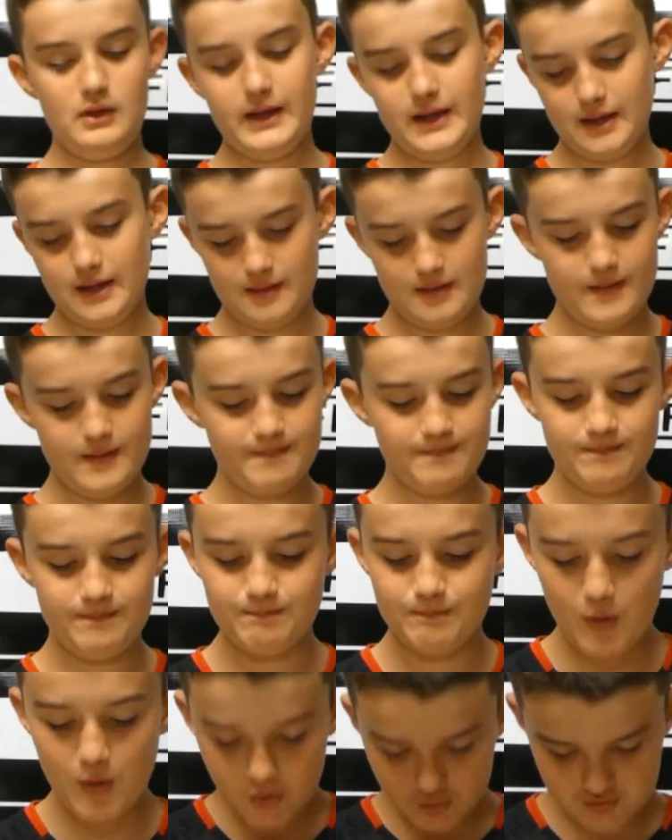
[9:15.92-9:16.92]
like
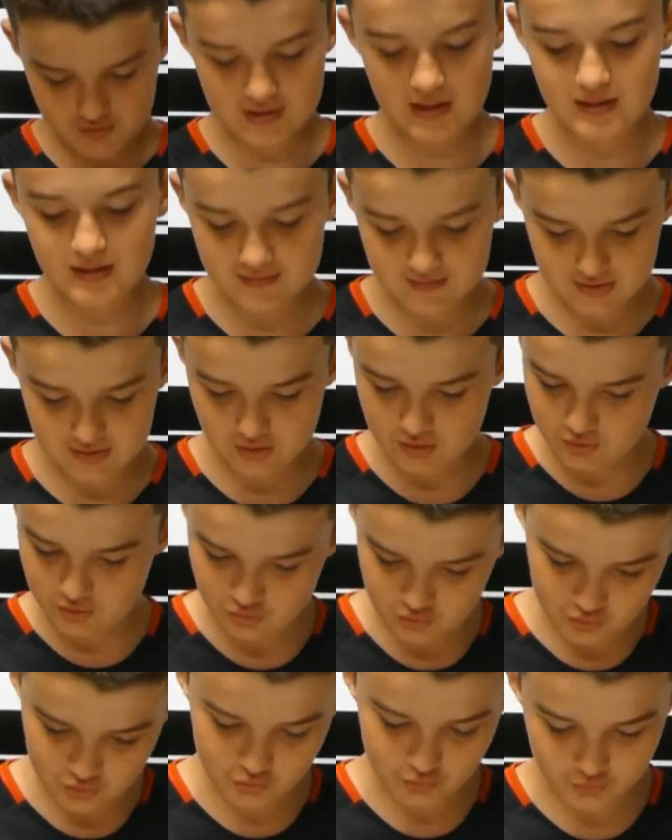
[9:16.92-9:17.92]
most colours that you
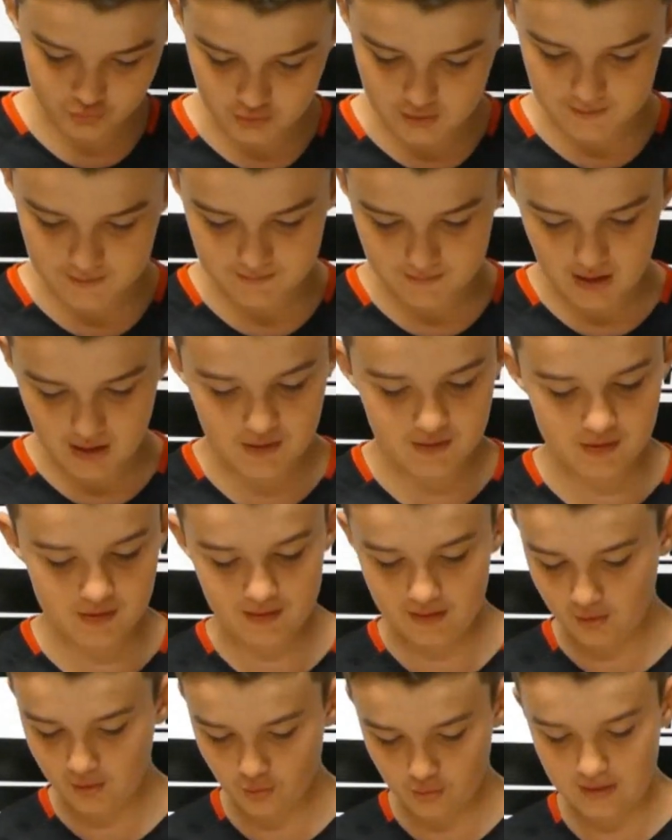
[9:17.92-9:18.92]
can choose from other
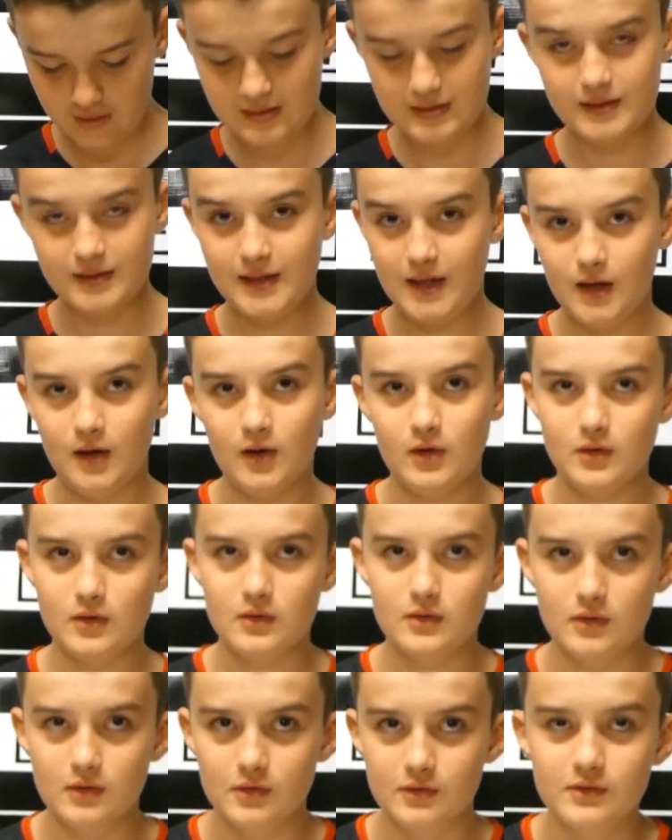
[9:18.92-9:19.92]
than green and
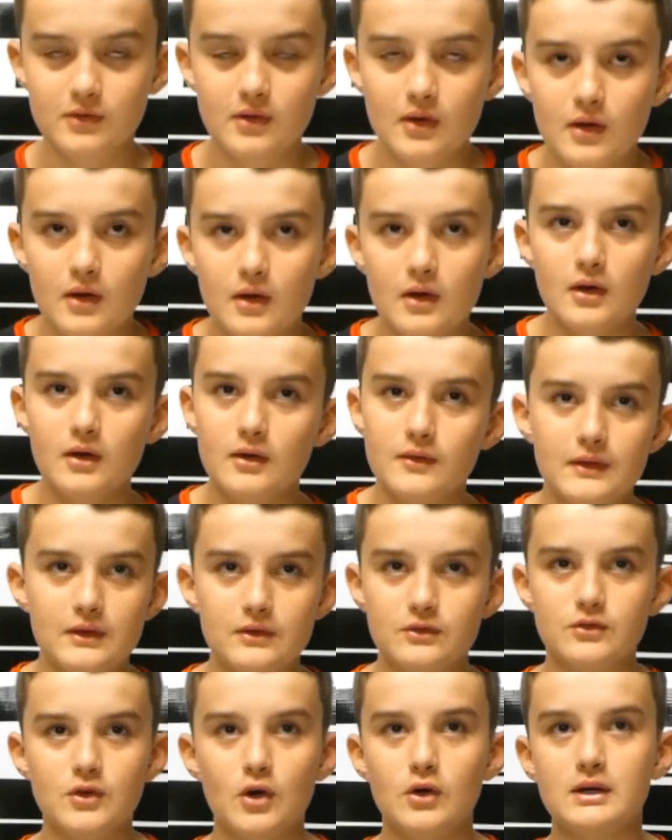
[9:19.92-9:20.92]
yellow, because
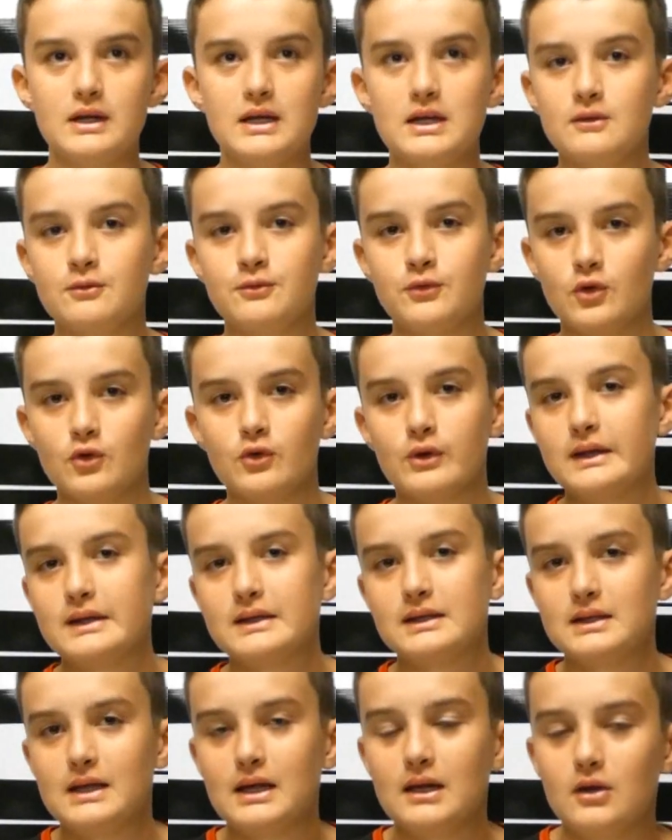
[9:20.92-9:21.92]
there's no need for
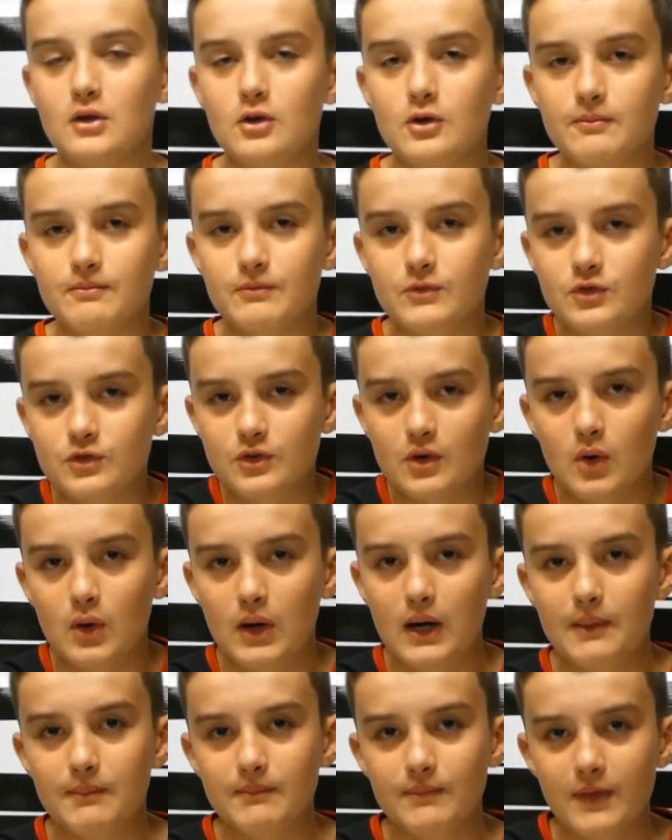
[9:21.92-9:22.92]
green and yellow.
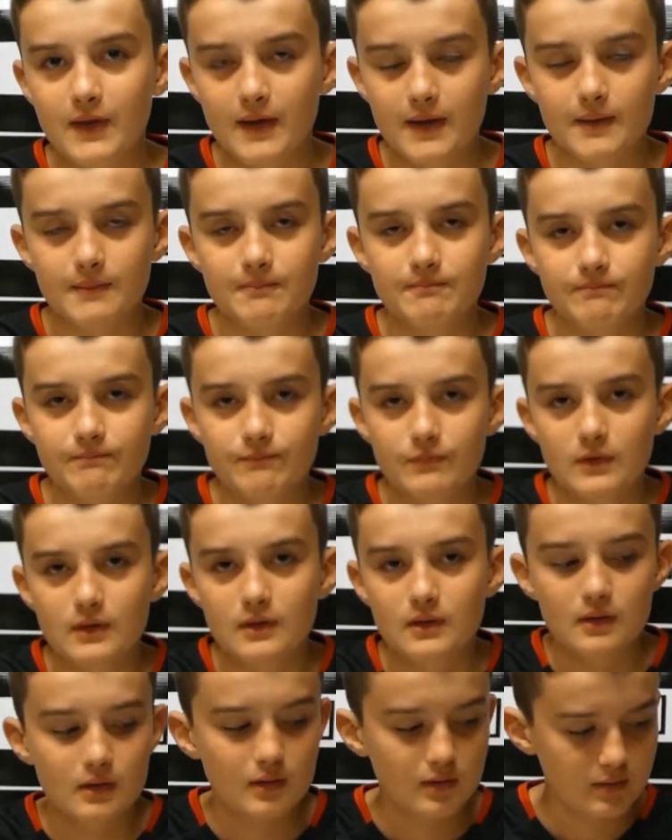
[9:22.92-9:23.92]
So there
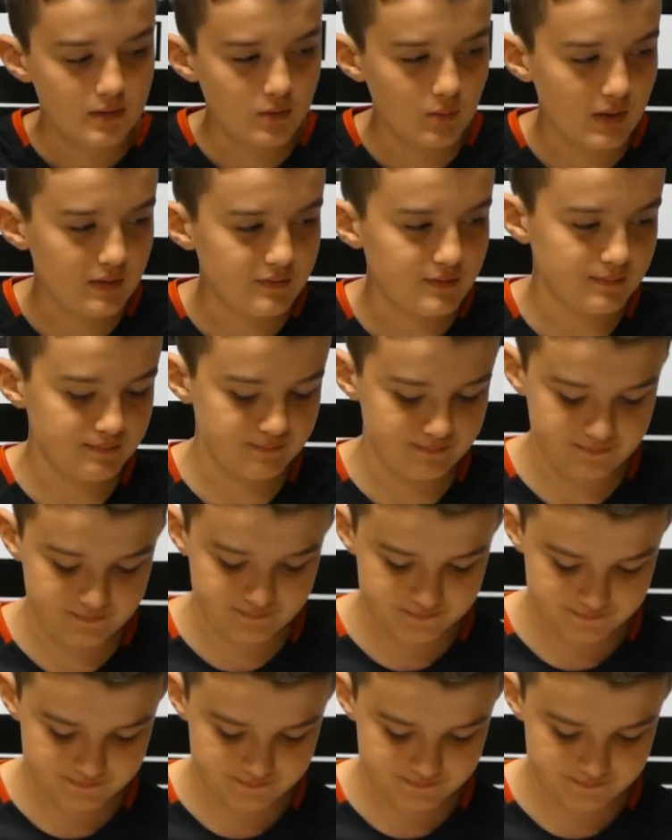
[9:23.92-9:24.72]
we have them.